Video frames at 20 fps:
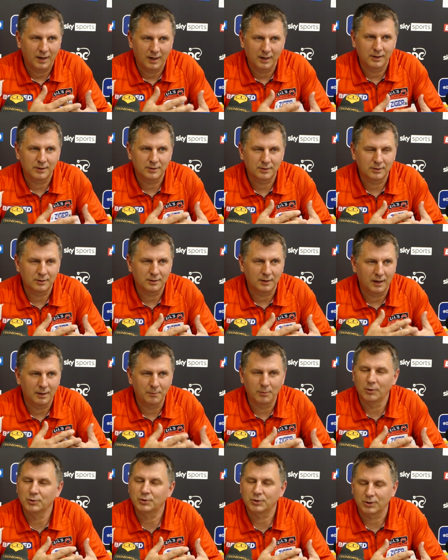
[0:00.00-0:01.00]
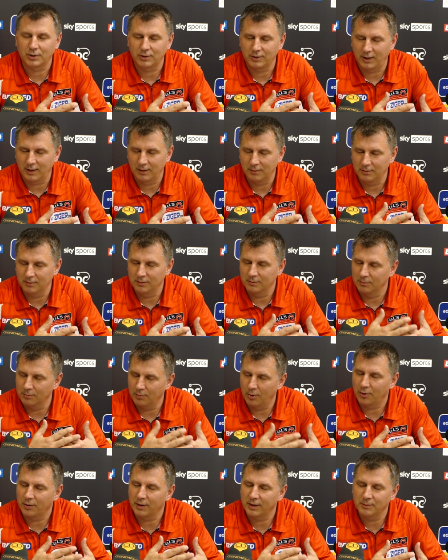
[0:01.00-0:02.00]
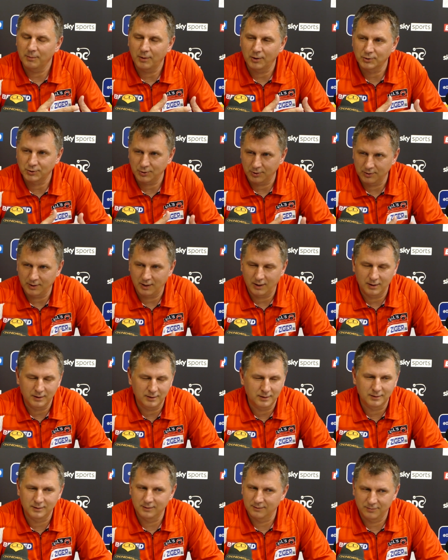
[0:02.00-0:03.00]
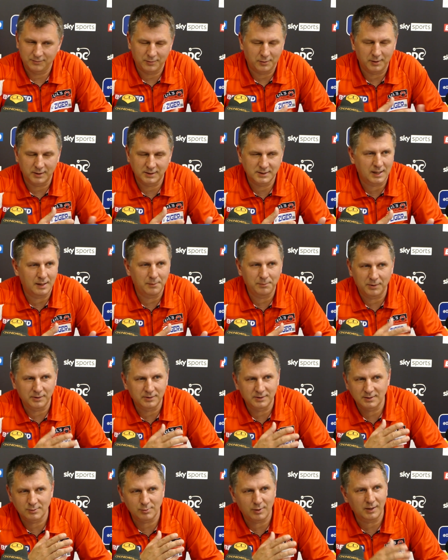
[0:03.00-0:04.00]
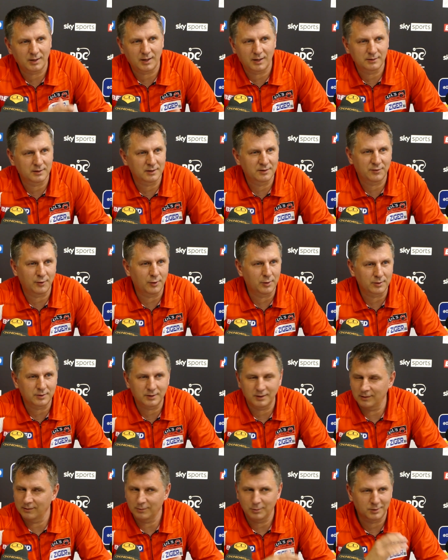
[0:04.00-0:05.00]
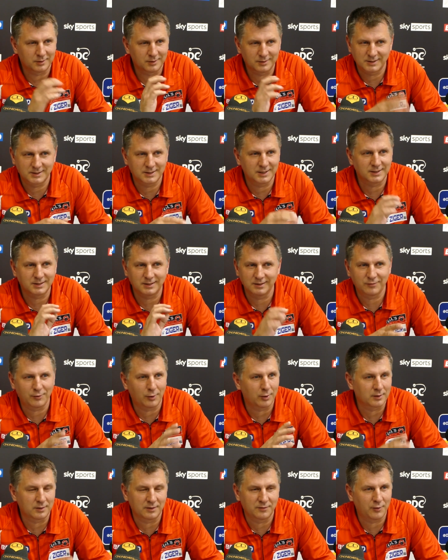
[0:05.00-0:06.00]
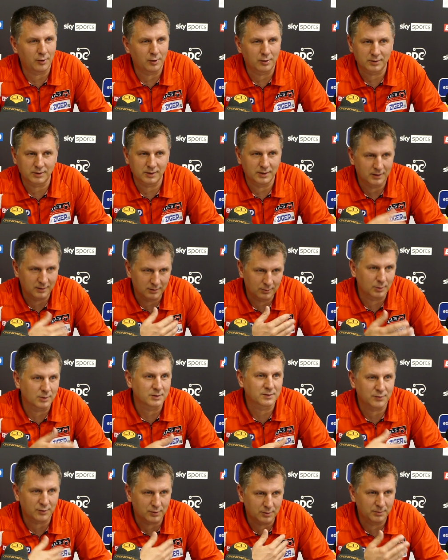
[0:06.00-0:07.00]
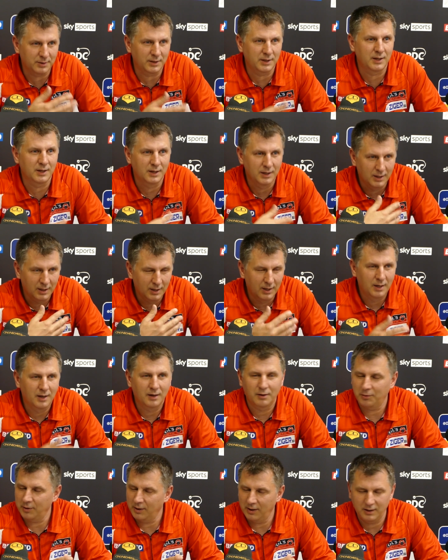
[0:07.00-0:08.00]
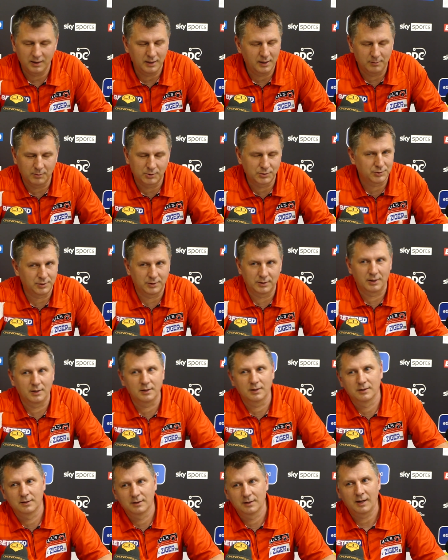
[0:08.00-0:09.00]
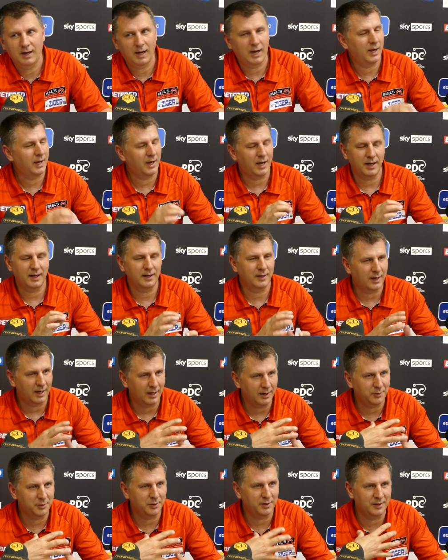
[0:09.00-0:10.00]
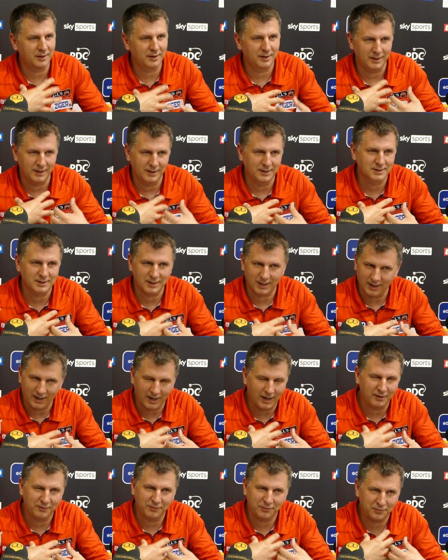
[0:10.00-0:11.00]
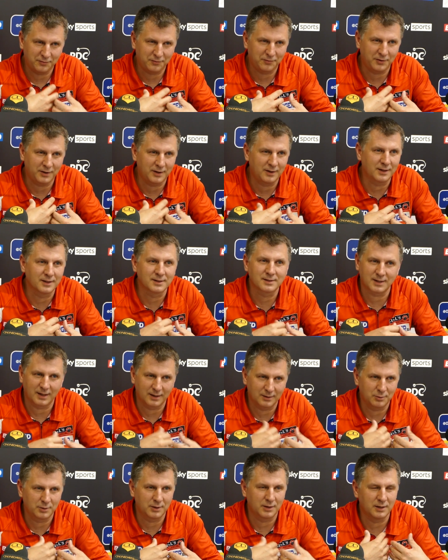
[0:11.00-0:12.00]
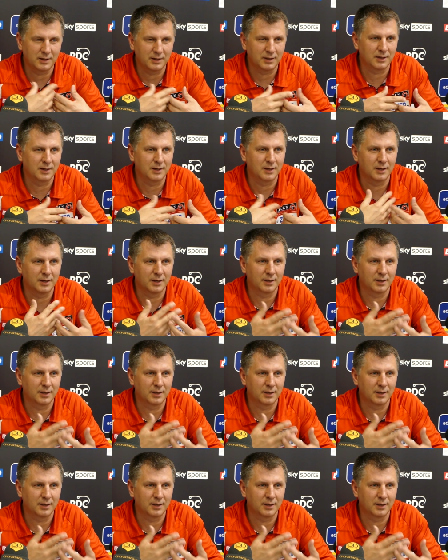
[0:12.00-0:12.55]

little emotional, more emotional. For example, this 140, what is 60, 40, 40. It was for me really emotional. I really inside, I feel inside really.